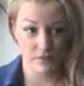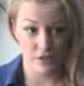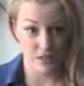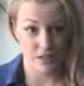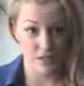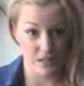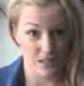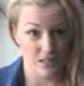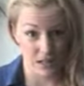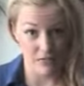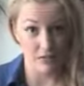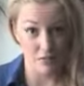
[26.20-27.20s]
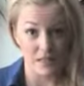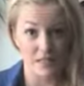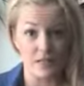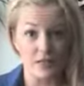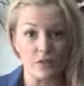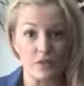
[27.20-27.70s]
just to see for
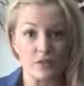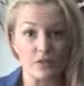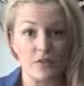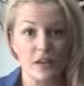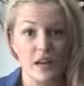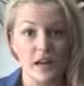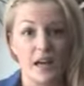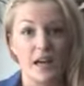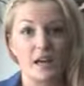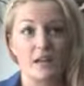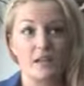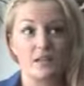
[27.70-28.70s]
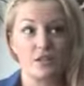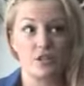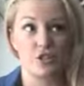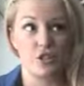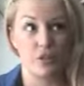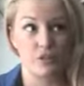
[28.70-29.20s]
myself, and
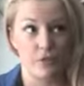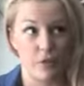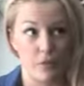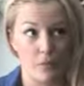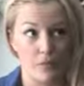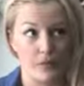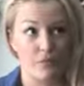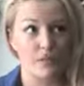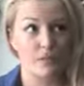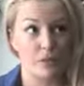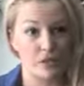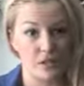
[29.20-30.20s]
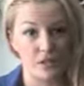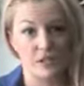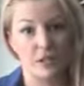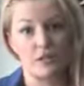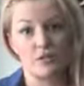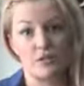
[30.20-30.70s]
just from the responses that
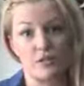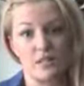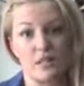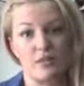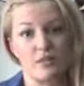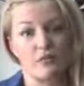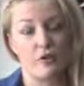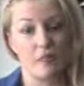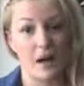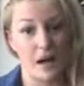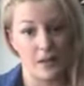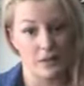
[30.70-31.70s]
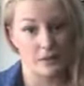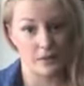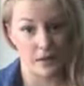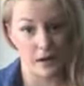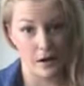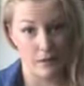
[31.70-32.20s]
I was receiving from
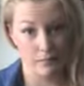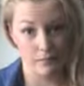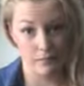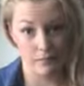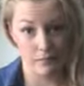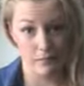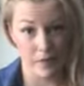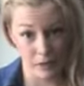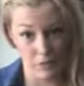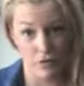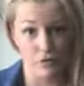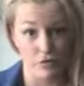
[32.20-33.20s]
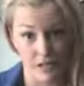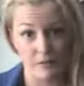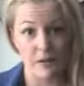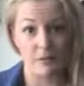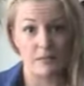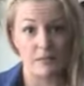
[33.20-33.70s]
other medical
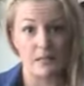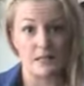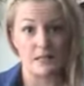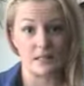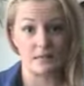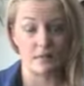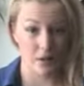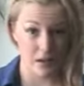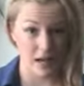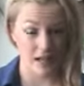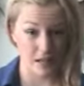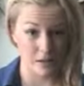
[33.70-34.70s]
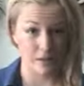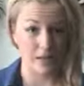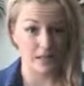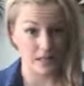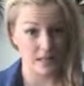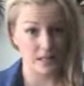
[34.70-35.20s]
tourism companies
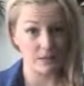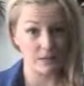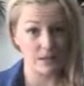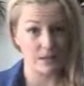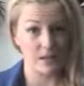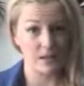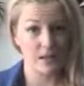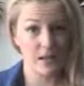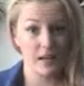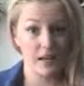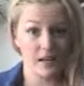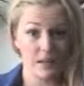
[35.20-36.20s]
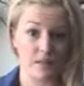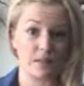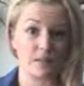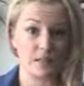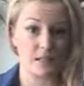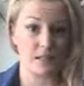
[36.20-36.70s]
compared to this
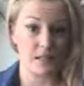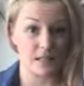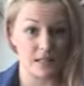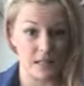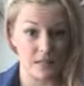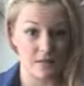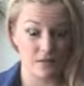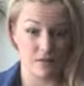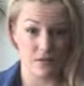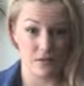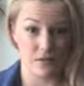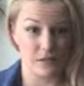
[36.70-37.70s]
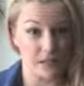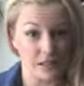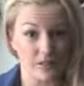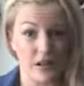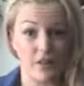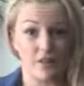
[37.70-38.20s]
one did sort of
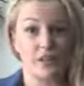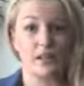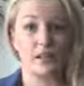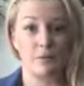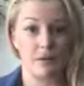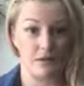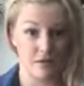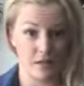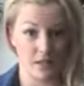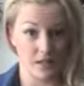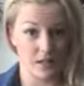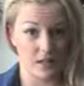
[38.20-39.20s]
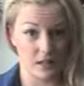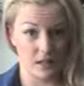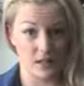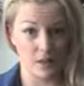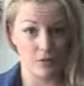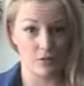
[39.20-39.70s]
deliver everything that my friend said that
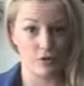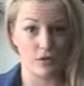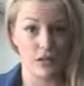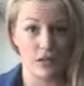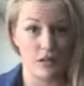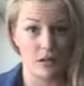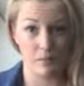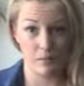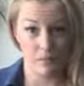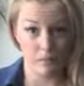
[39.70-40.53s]
they would. They